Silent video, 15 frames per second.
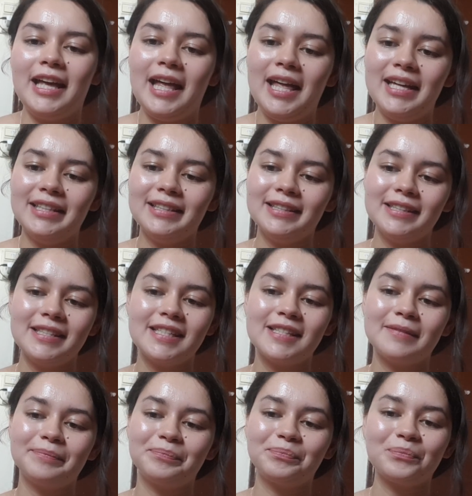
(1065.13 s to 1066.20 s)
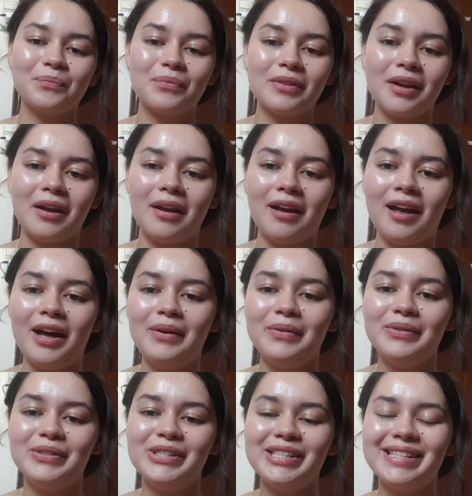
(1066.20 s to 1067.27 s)
And I
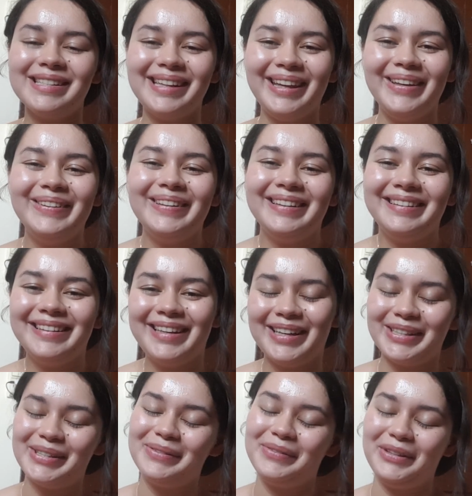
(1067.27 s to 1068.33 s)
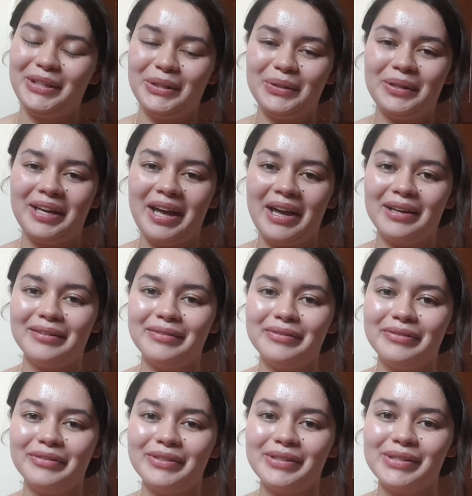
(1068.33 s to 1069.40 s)
will just see you in the next video I have.
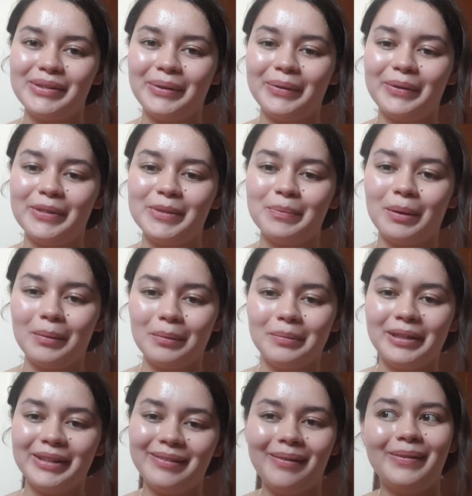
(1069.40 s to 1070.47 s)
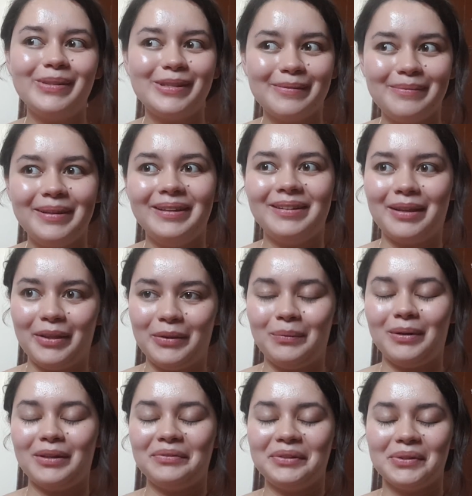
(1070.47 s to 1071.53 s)
So it's probably going to be another
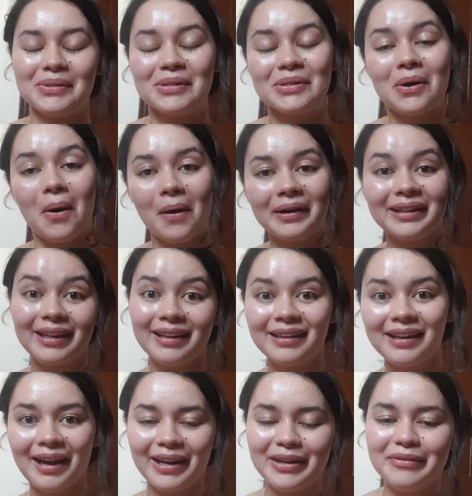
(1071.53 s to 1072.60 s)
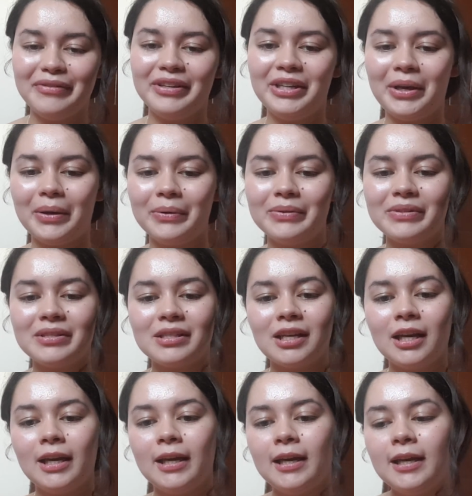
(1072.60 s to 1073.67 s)
one of those talking kind of videos,
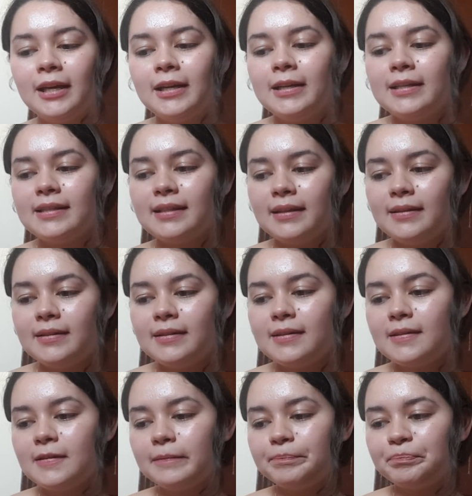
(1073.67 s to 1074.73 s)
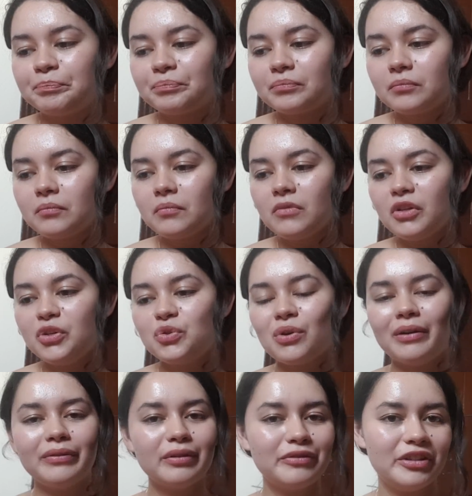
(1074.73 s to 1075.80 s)
since
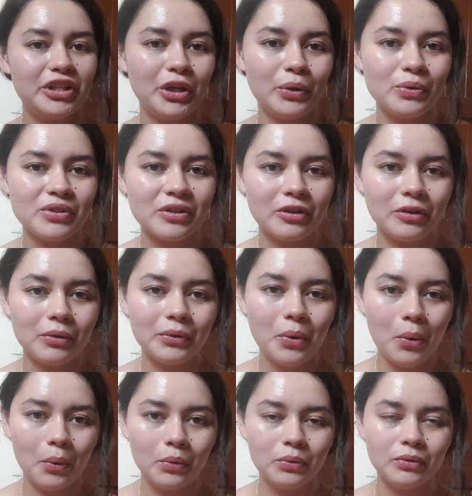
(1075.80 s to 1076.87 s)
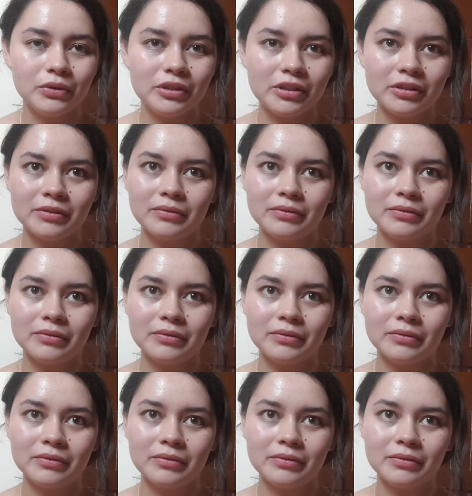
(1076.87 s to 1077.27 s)
travel videos are on hold